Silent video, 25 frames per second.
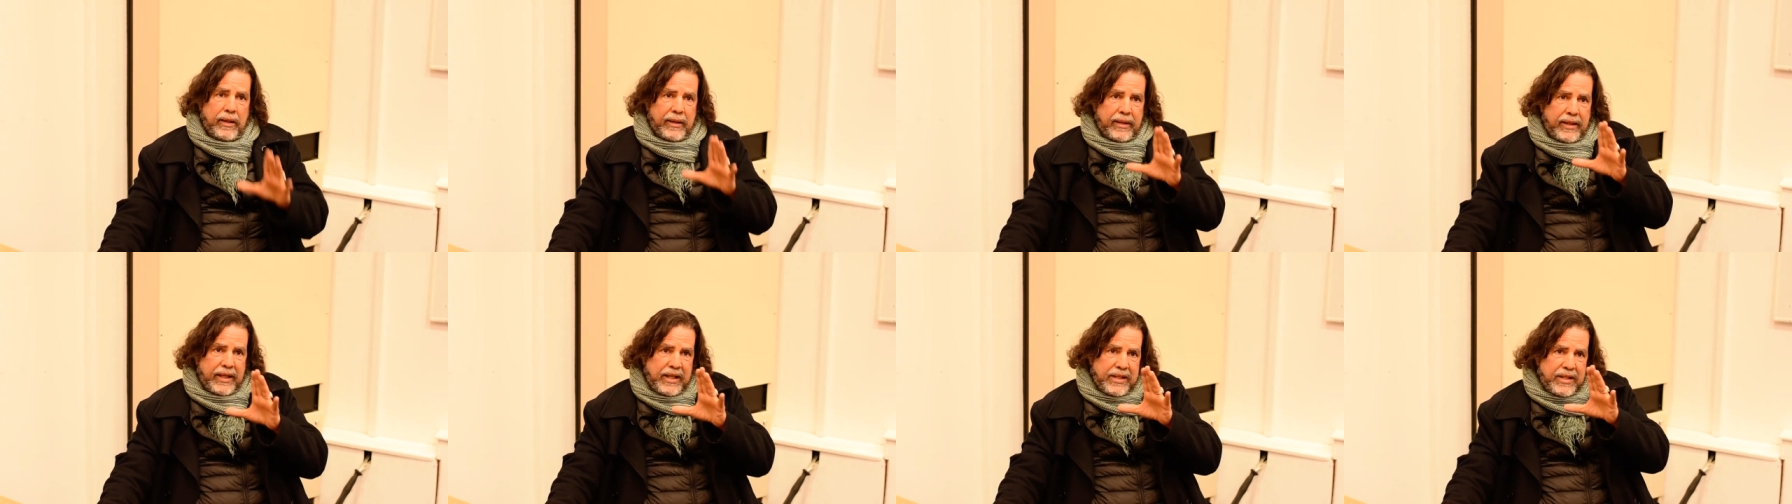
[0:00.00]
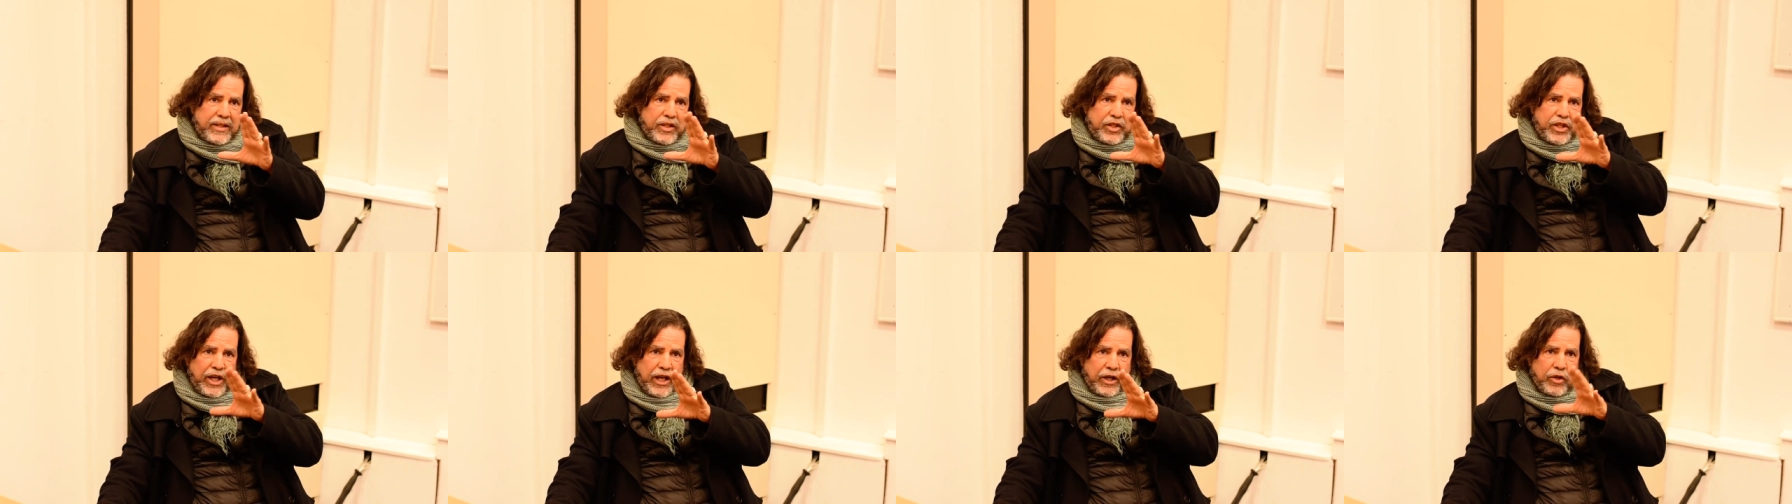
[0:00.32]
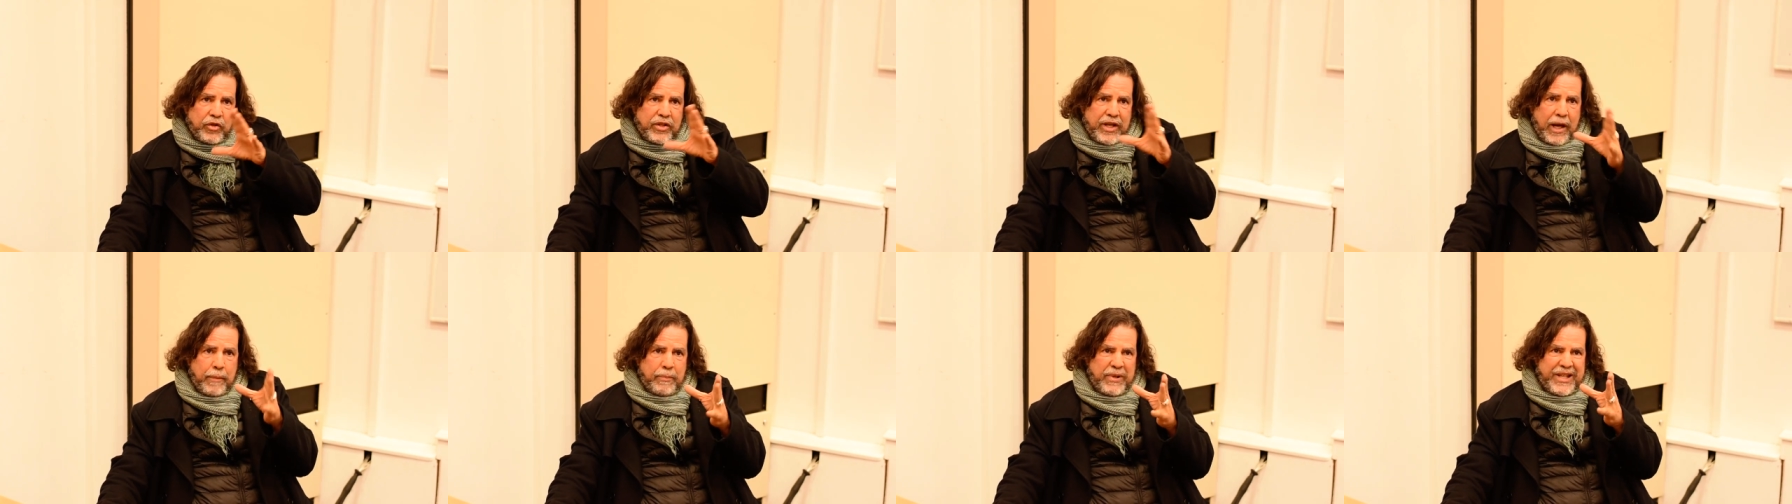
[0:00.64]
This
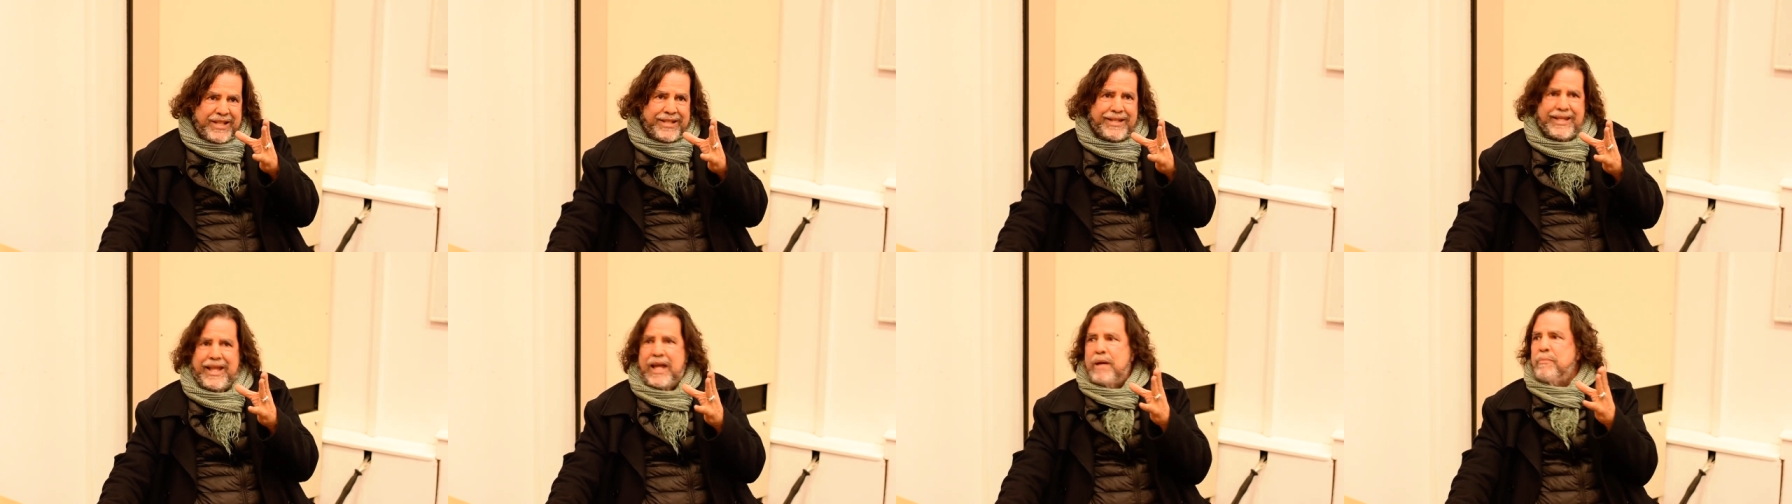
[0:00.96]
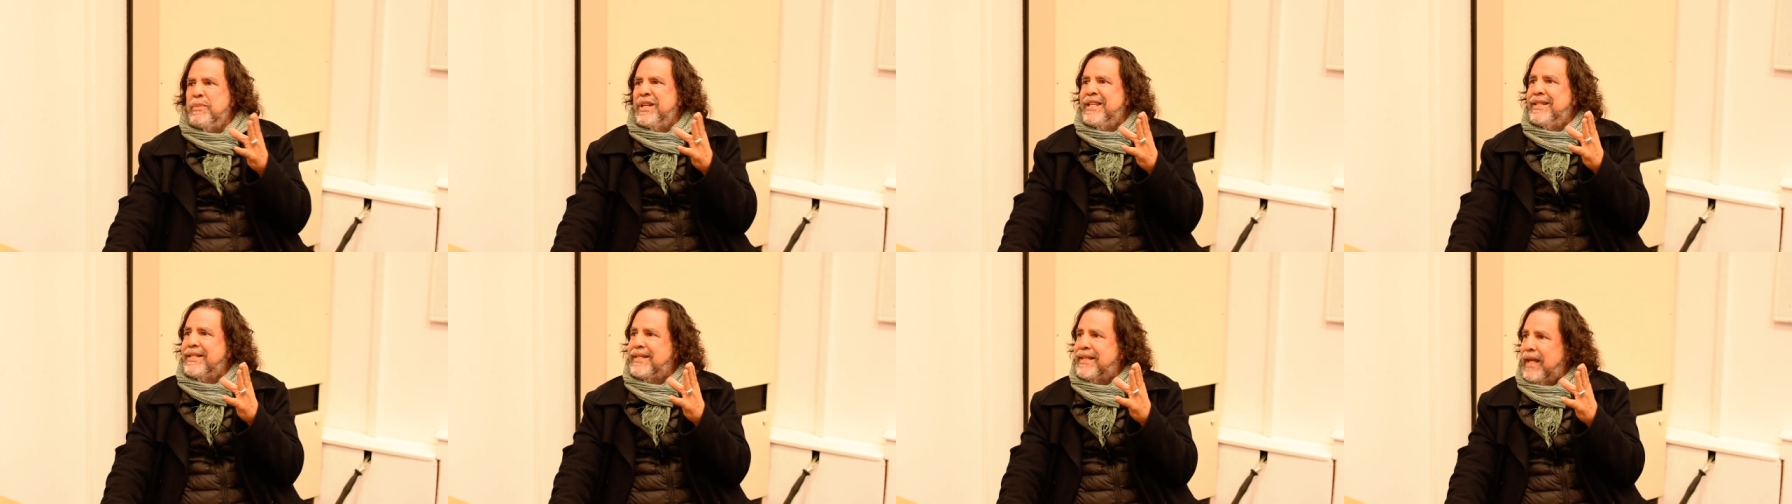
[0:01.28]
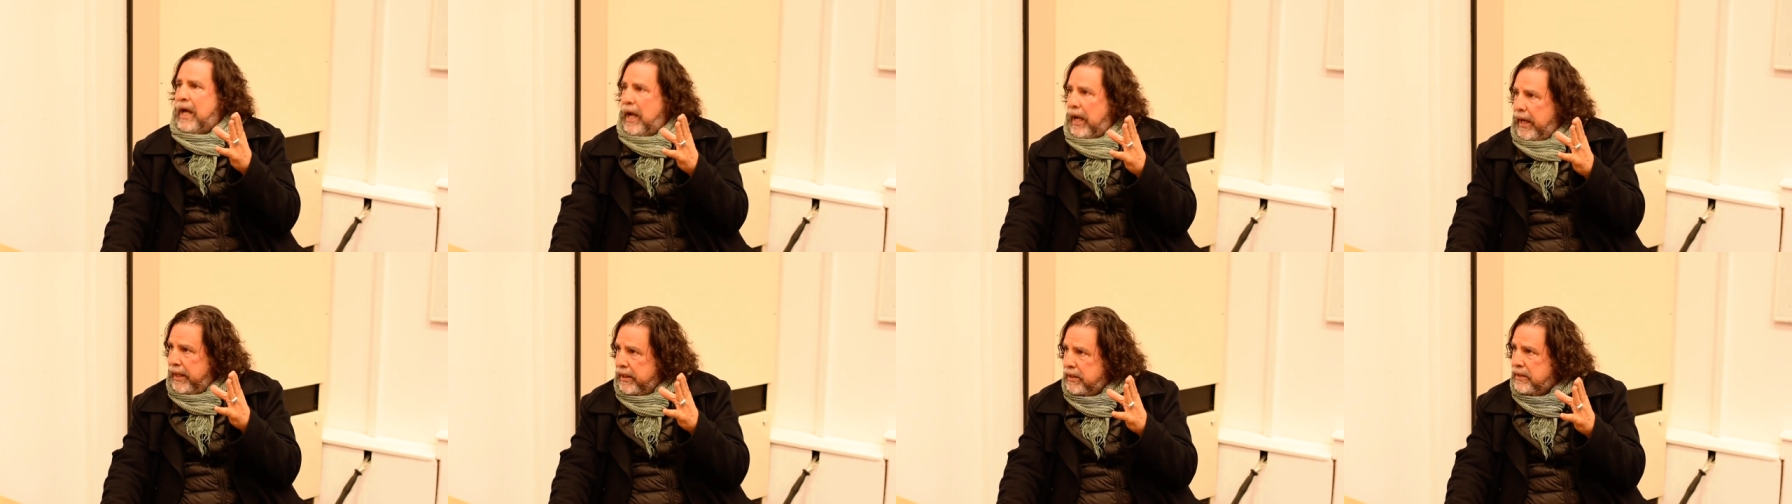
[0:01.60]
genocide
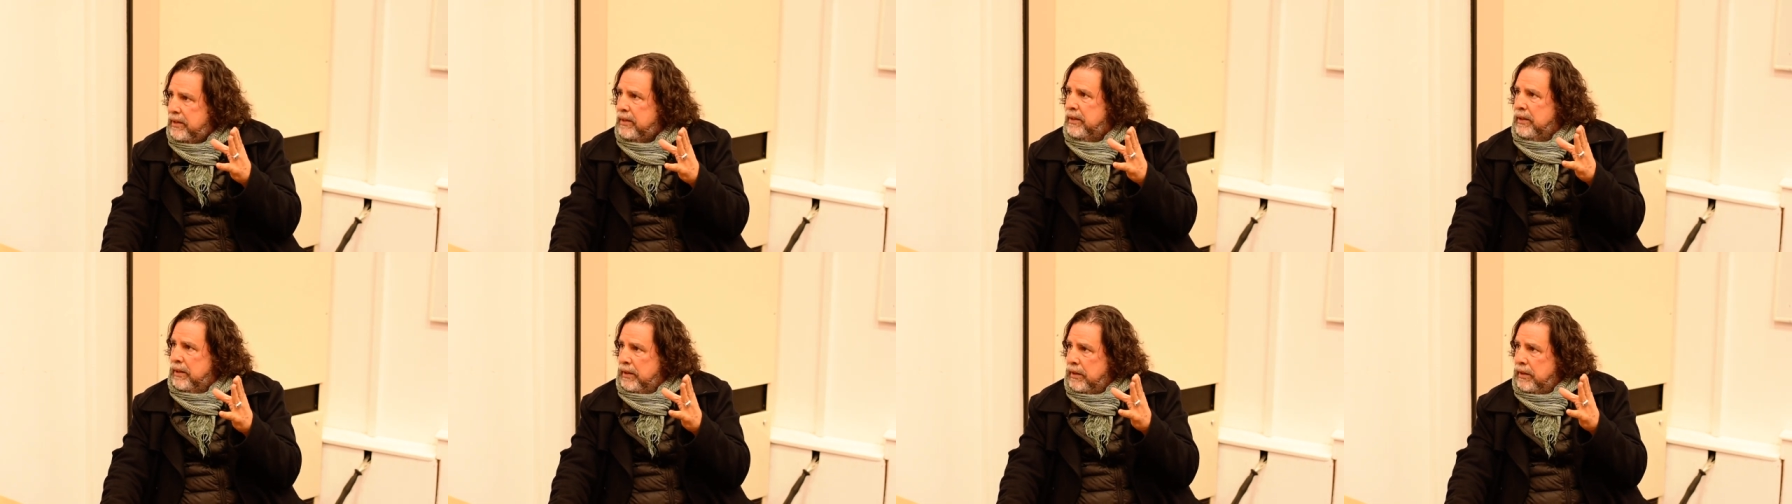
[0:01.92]
epistemicide,